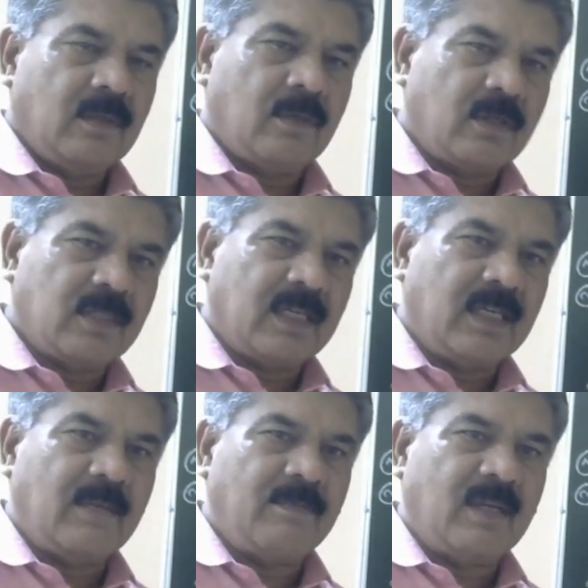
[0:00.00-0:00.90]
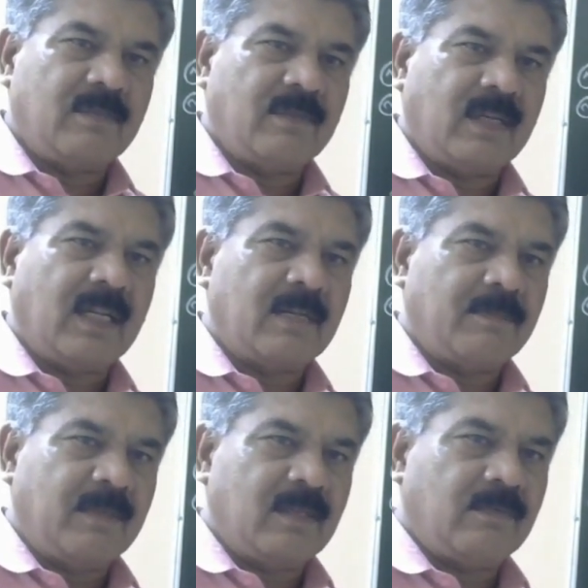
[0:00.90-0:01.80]
Short circuit MVA is very large
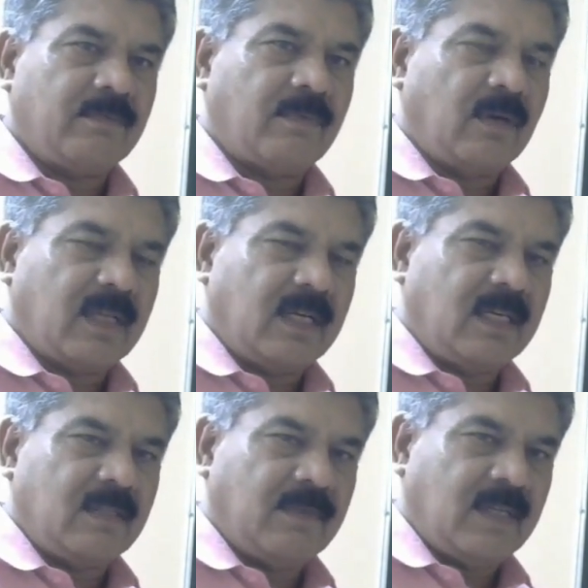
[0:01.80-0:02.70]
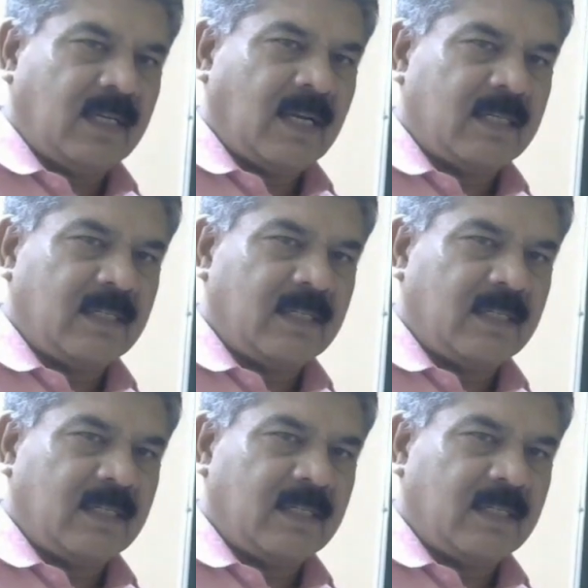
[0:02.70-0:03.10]
means fault current is very large.